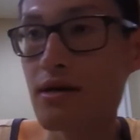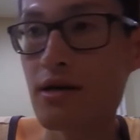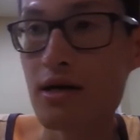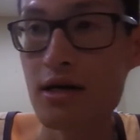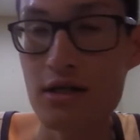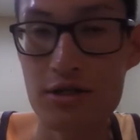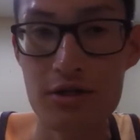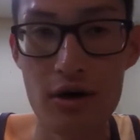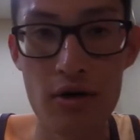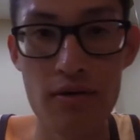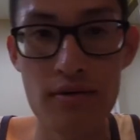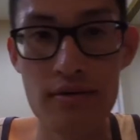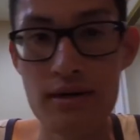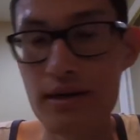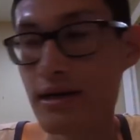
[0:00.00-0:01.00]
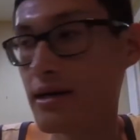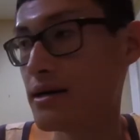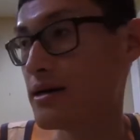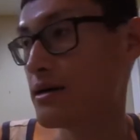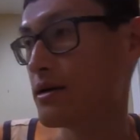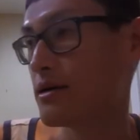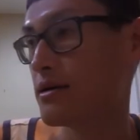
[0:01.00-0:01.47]
So
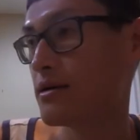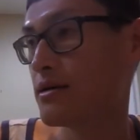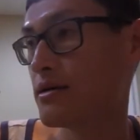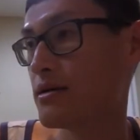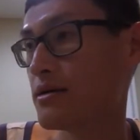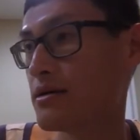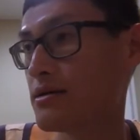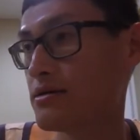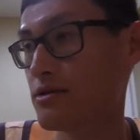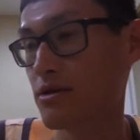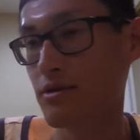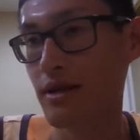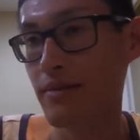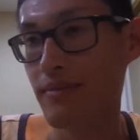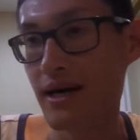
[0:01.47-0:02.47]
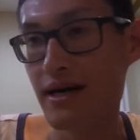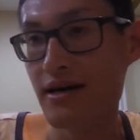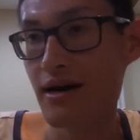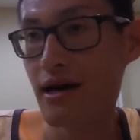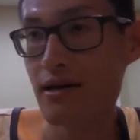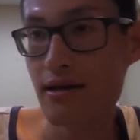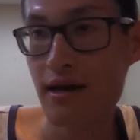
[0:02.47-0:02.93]
depending
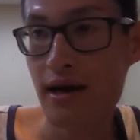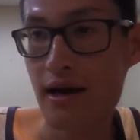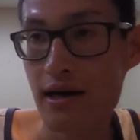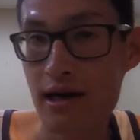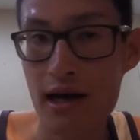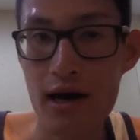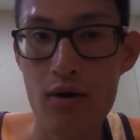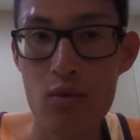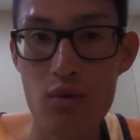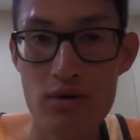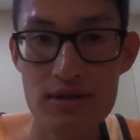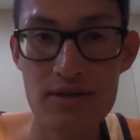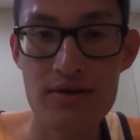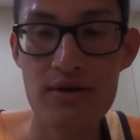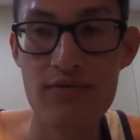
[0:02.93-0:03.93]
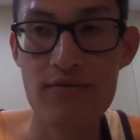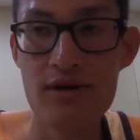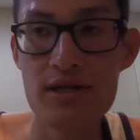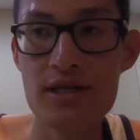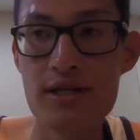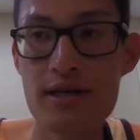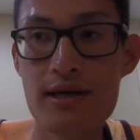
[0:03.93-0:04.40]
on how worse your
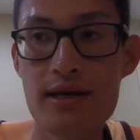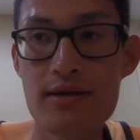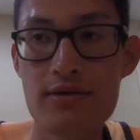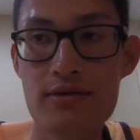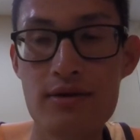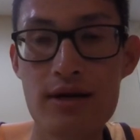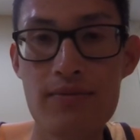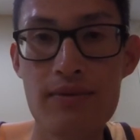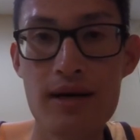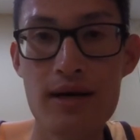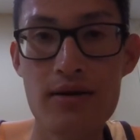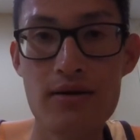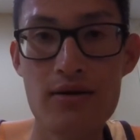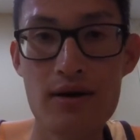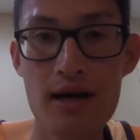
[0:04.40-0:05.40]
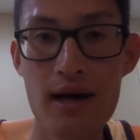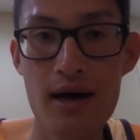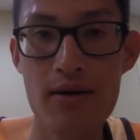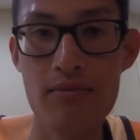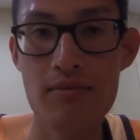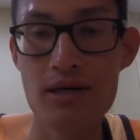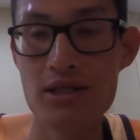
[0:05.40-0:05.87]
vision is, or depending how
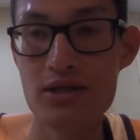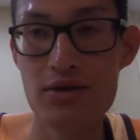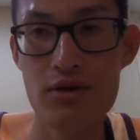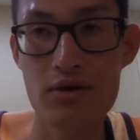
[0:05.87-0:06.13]
much